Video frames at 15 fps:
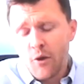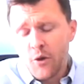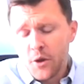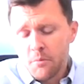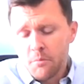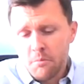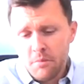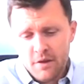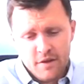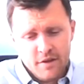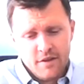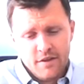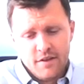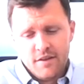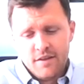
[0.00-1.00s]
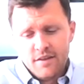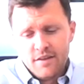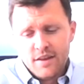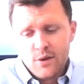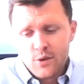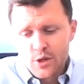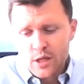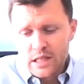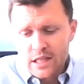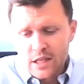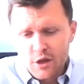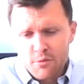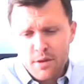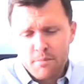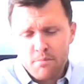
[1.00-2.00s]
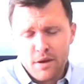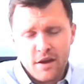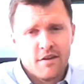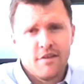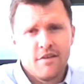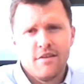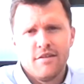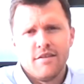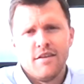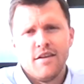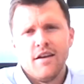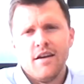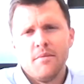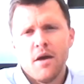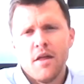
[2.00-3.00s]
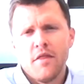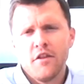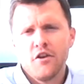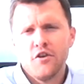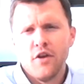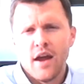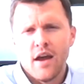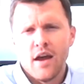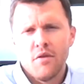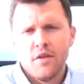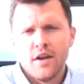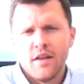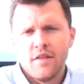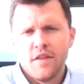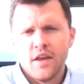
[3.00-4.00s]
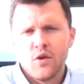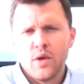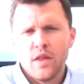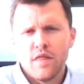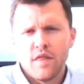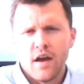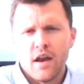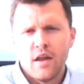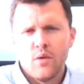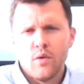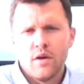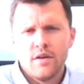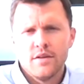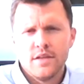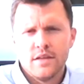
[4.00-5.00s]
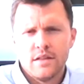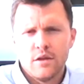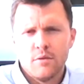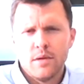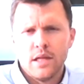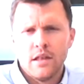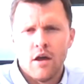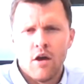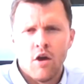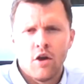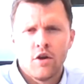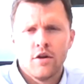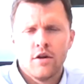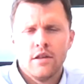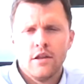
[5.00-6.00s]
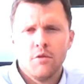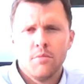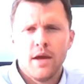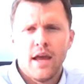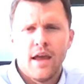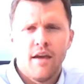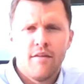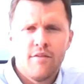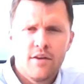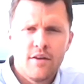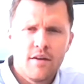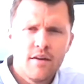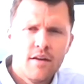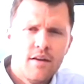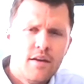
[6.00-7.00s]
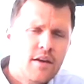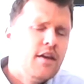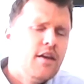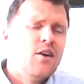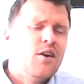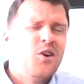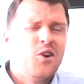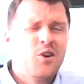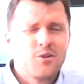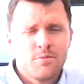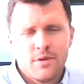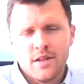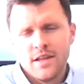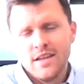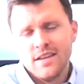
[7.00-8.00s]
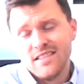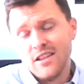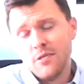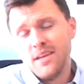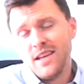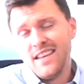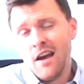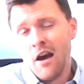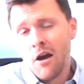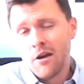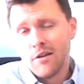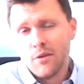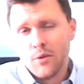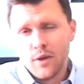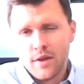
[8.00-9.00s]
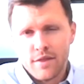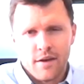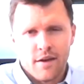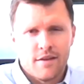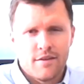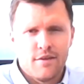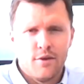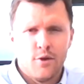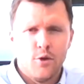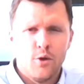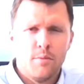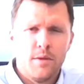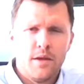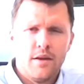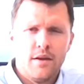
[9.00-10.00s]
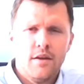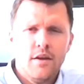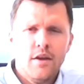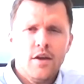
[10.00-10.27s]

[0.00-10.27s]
Found him. He was a little bit bigger on the ground than I think we thought he was. He's a little bit longer, a little bit heavier. Ultimately, he's a little bit younger than we thought, too.